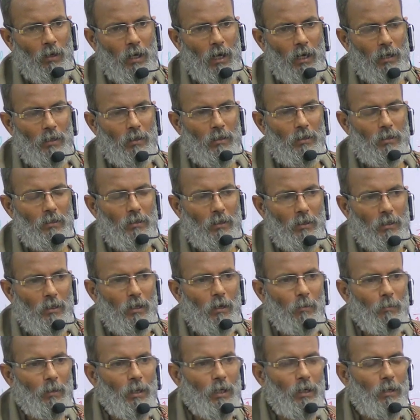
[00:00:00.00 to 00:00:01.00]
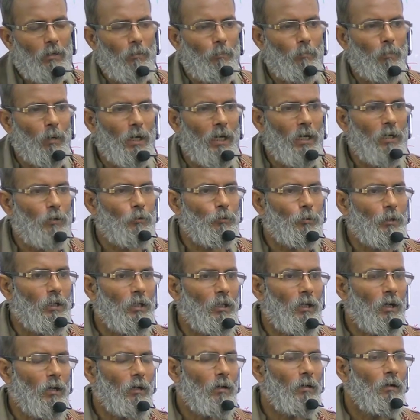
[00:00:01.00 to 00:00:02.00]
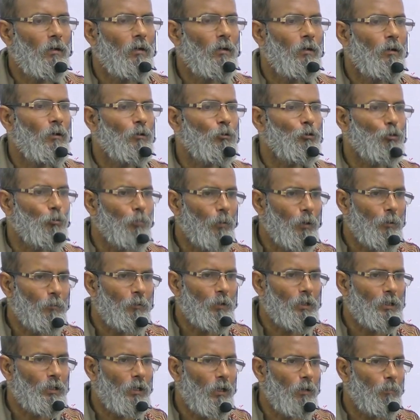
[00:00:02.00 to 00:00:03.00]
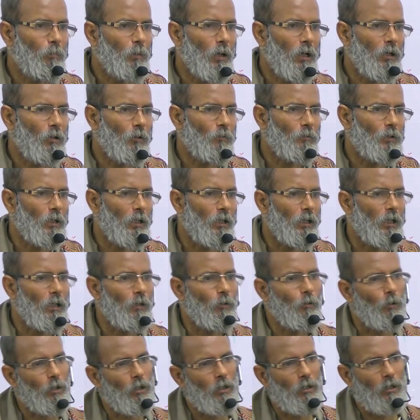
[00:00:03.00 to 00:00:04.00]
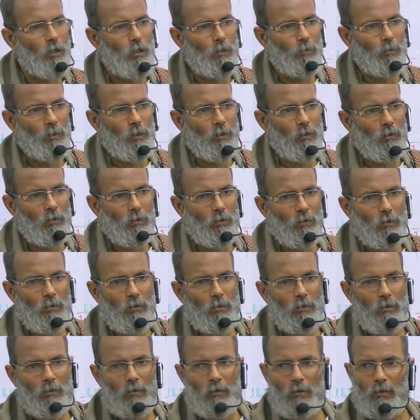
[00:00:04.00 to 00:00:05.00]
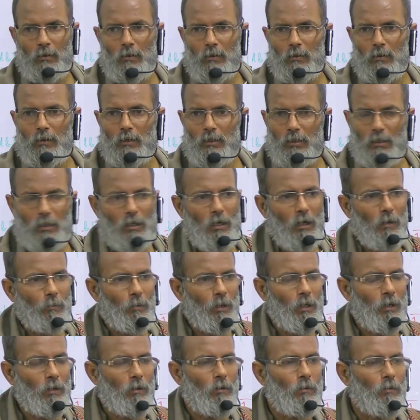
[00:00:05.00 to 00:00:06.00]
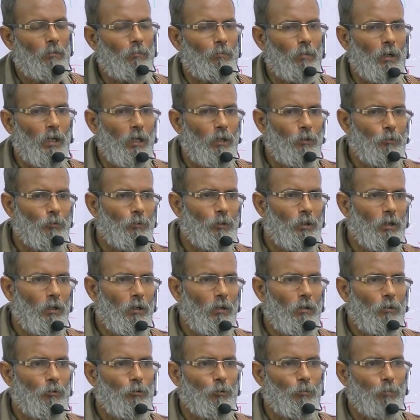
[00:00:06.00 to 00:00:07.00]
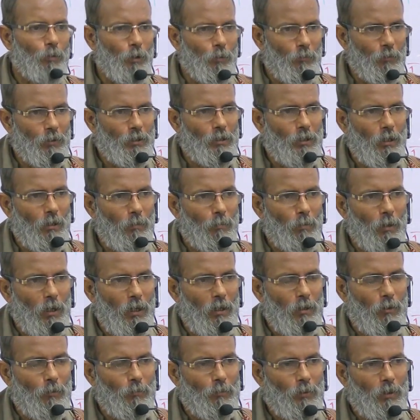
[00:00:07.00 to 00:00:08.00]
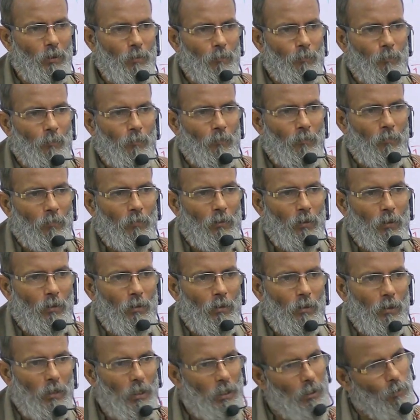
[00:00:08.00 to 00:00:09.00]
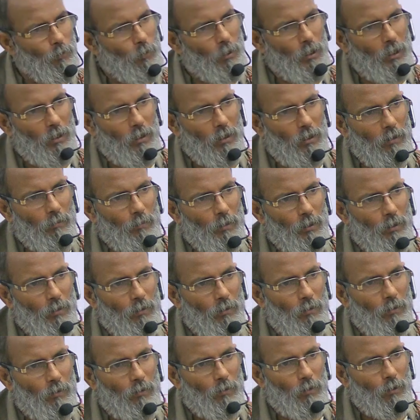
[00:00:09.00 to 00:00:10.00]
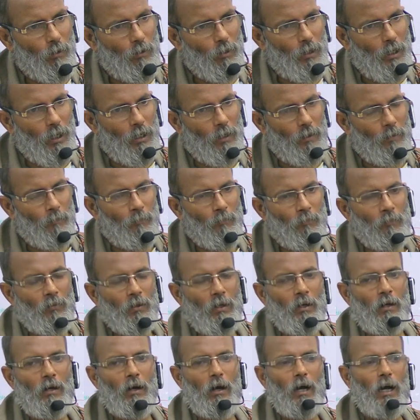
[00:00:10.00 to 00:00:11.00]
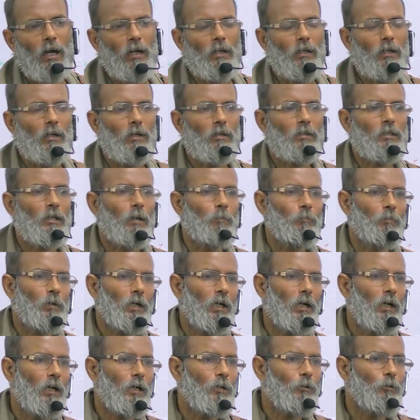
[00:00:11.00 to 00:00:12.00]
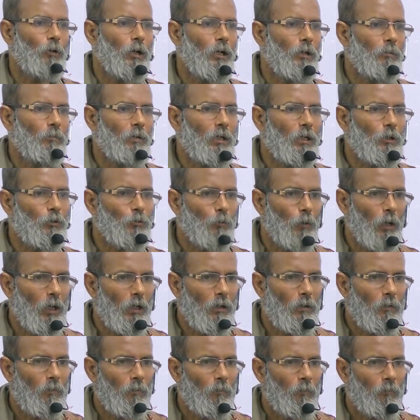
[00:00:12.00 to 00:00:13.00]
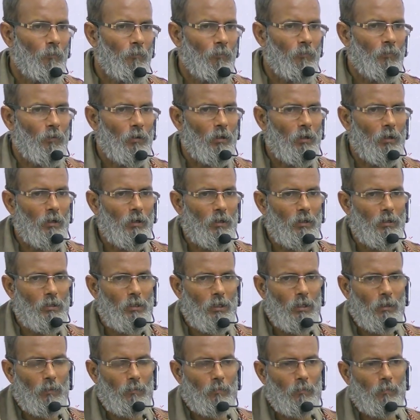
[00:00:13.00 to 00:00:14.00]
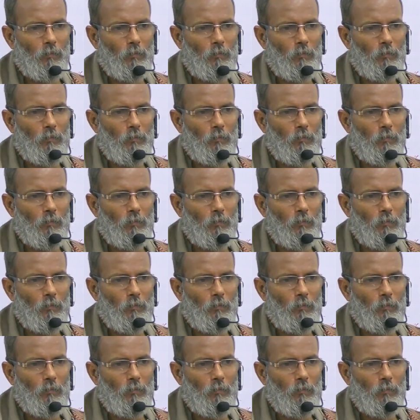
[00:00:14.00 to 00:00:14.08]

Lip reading: and this ligament blends with the superficial part of the deltoid ligament. This ligament blends with the superficial part of the deltoid ligament. Alright. And the subtalar joint means what? It is the